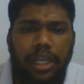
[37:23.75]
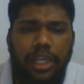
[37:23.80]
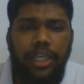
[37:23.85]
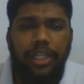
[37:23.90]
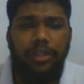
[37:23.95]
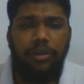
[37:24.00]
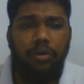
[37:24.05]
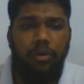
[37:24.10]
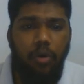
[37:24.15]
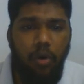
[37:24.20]

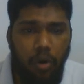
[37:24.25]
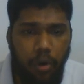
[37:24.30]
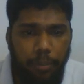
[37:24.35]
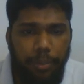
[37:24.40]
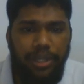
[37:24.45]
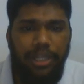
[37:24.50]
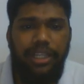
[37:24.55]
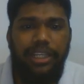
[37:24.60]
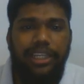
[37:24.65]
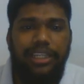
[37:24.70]
In
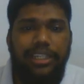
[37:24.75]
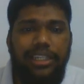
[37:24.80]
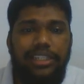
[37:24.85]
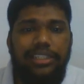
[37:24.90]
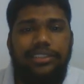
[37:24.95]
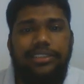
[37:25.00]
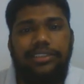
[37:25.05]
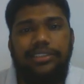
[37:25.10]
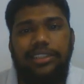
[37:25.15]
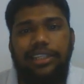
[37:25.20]
copper it
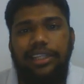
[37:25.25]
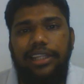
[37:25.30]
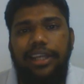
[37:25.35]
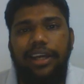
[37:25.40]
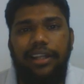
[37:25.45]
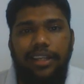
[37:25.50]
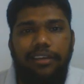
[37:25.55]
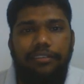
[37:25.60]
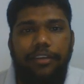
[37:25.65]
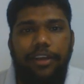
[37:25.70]
is the
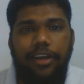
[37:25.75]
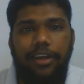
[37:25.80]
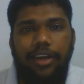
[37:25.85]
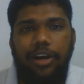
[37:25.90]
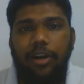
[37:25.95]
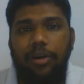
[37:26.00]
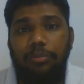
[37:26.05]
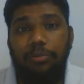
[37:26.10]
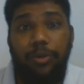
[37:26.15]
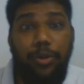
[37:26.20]
other way
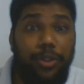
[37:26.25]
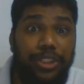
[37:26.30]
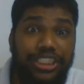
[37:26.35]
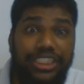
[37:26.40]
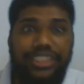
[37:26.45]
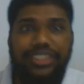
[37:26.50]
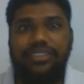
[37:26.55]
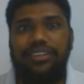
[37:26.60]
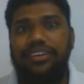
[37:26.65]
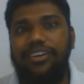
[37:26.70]
around,
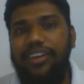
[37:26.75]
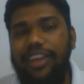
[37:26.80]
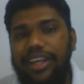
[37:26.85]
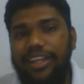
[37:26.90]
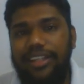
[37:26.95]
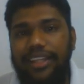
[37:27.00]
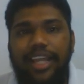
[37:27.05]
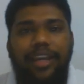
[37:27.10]
bluish green.